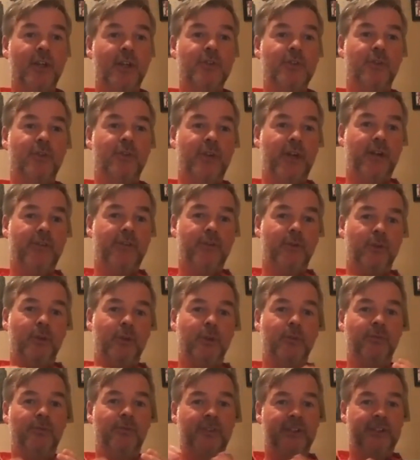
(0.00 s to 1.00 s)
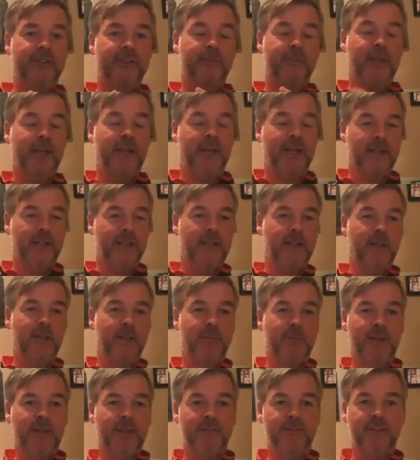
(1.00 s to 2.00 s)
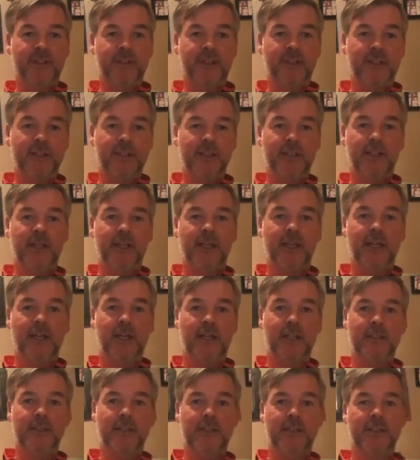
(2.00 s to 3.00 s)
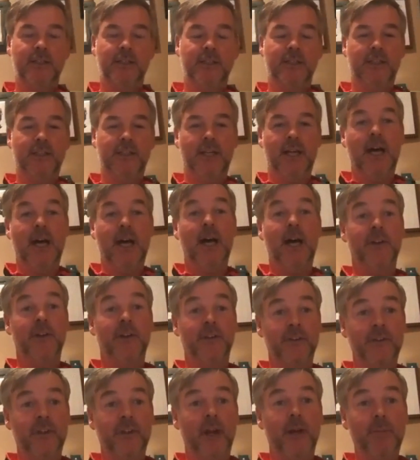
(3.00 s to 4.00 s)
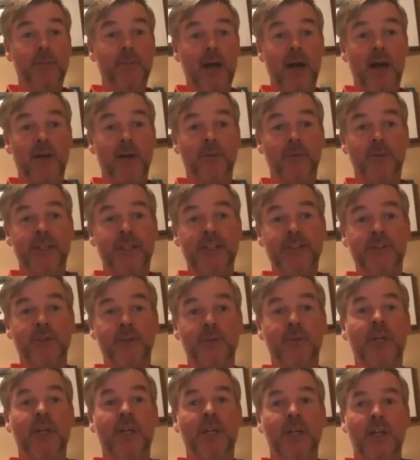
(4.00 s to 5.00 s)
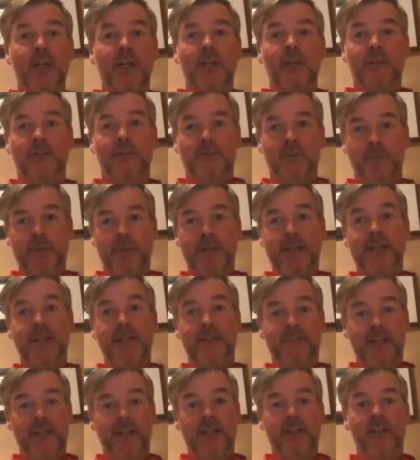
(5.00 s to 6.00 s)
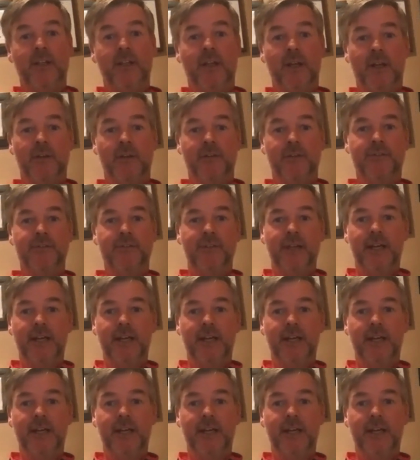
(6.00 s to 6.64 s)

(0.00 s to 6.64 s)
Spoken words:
So therefore, hopefully you played a little bit of a hand in their pathway. So for me, I take a lot